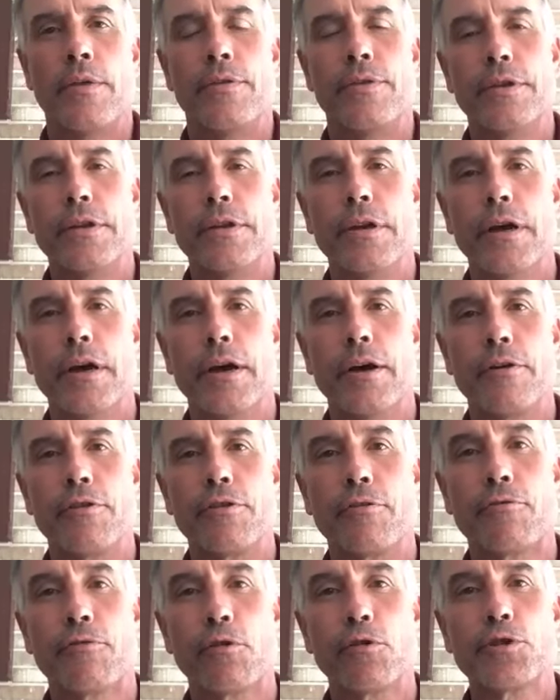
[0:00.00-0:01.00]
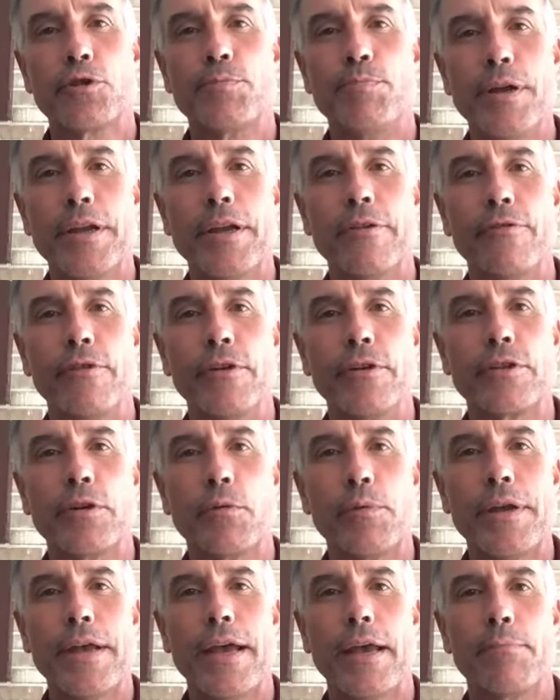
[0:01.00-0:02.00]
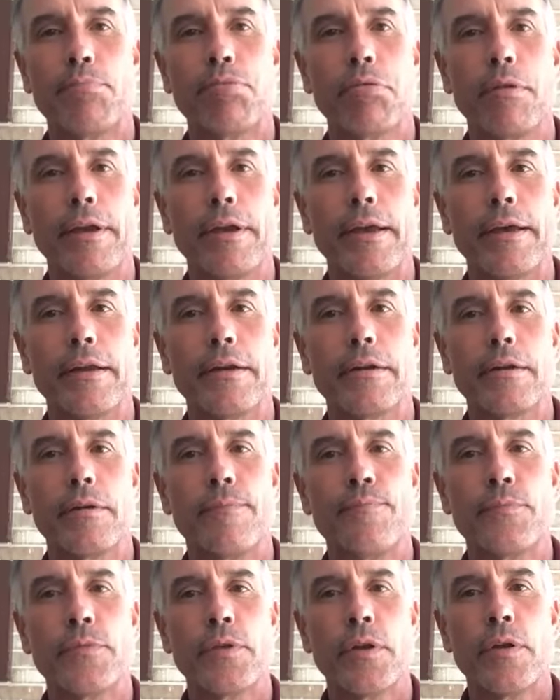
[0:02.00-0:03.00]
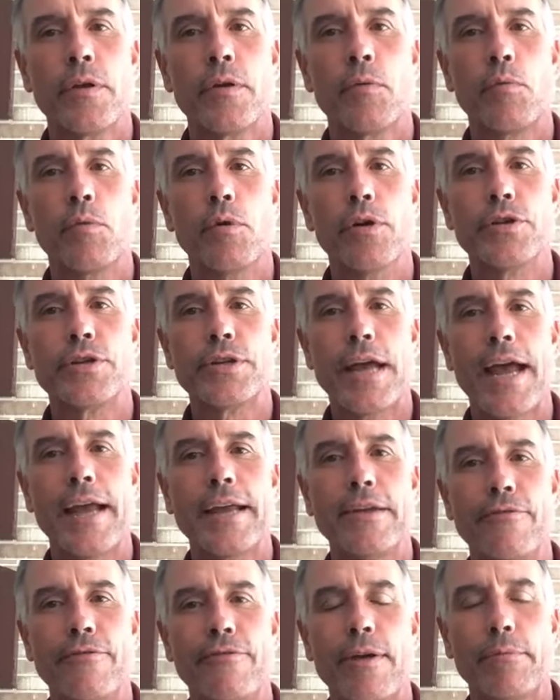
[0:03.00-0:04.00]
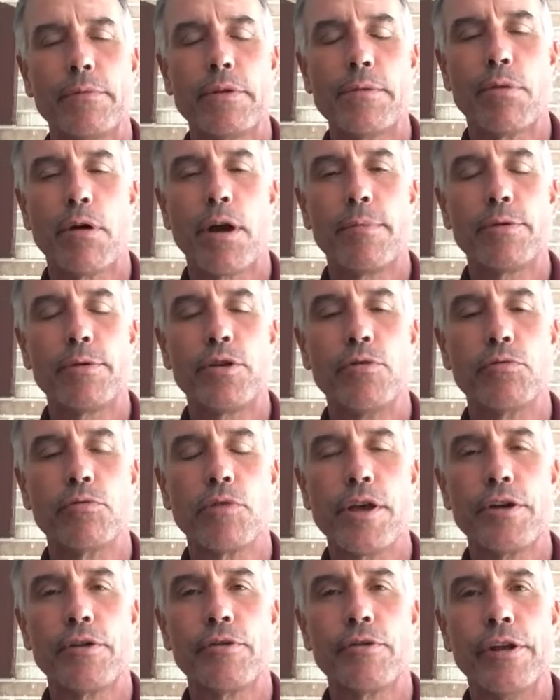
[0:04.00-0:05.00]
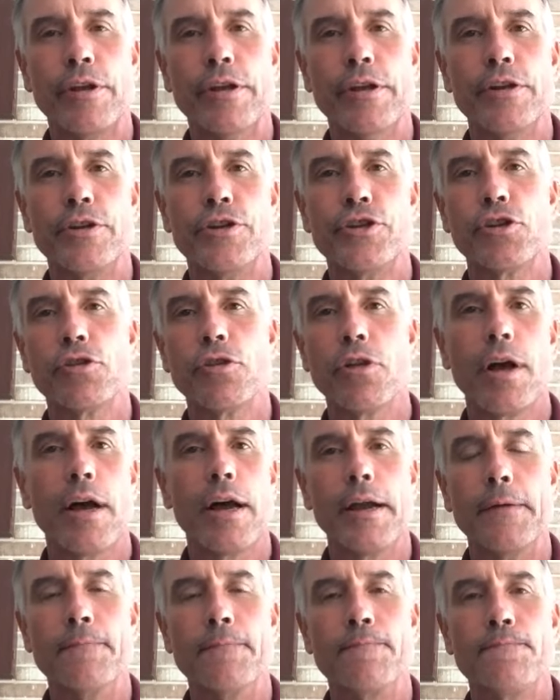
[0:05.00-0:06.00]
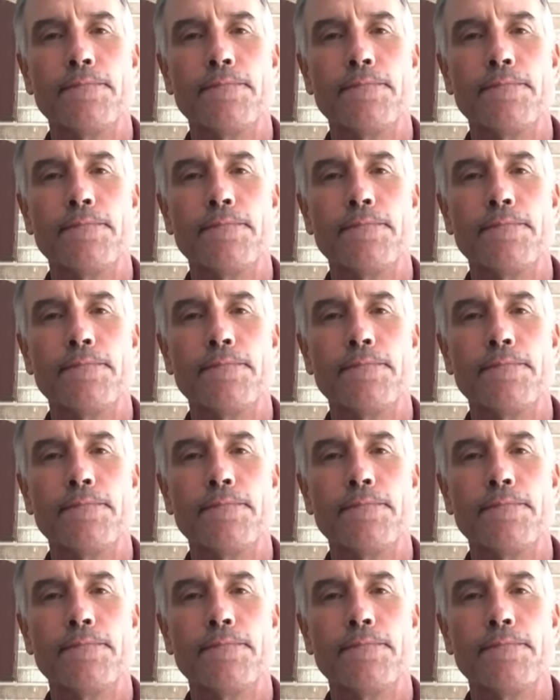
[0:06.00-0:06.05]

The first big event that we had planned was Aggie Family Barbecue later in July.